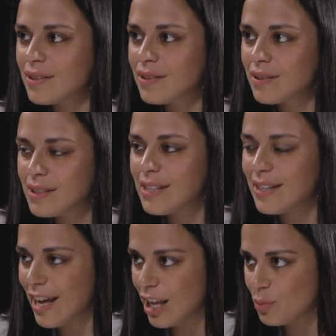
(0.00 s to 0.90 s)
seek
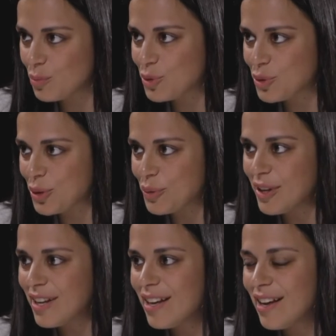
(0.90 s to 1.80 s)
help. So
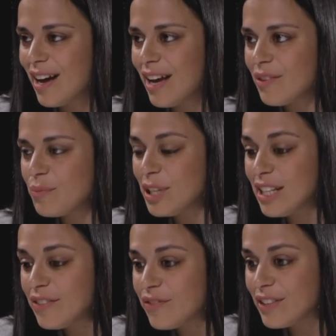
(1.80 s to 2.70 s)
I
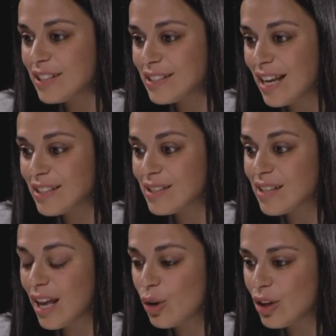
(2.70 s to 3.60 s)
believe in that
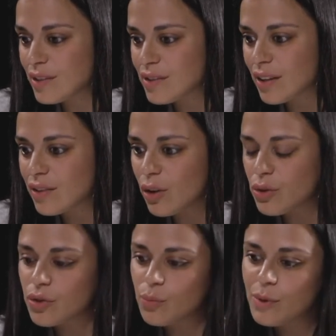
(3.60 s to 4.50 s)
a lot, and I
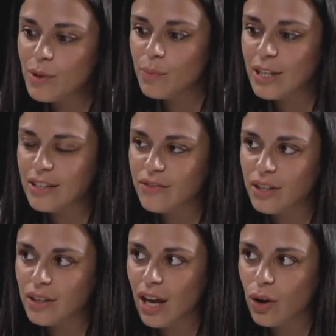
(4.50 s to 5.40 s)
also believe
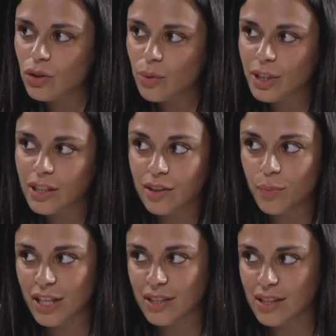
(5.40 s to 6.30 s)
in economic
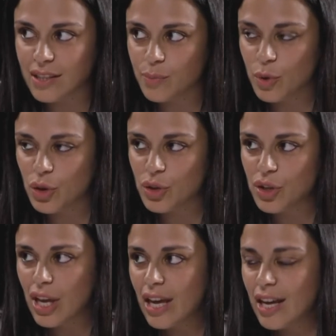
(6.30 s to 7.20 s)
independence, because
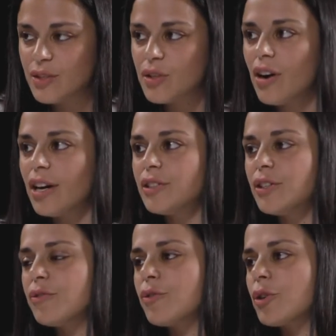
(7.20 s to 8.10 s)
it's harder
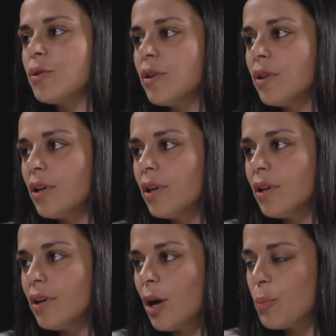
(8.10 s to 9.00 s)
for
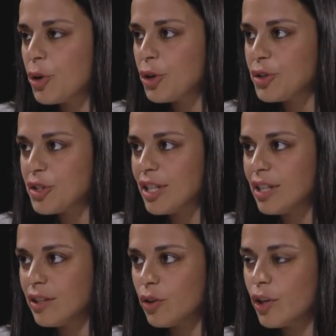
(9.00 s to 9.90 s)
a person
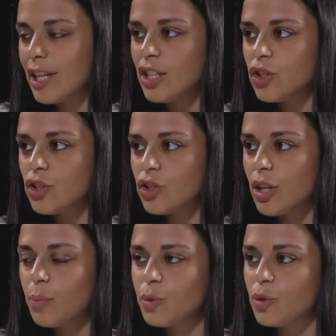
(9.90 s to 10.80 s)
in a
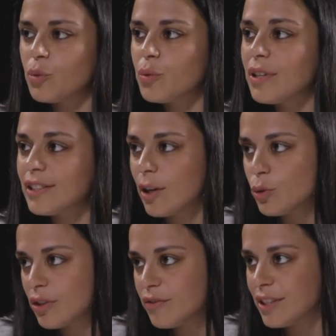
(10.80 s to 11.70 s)
relationship to get out
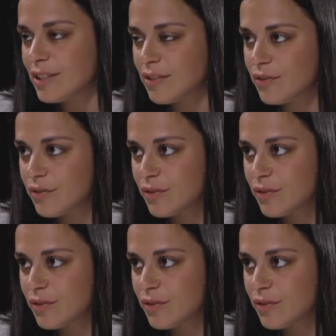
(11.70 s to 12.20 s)
of it if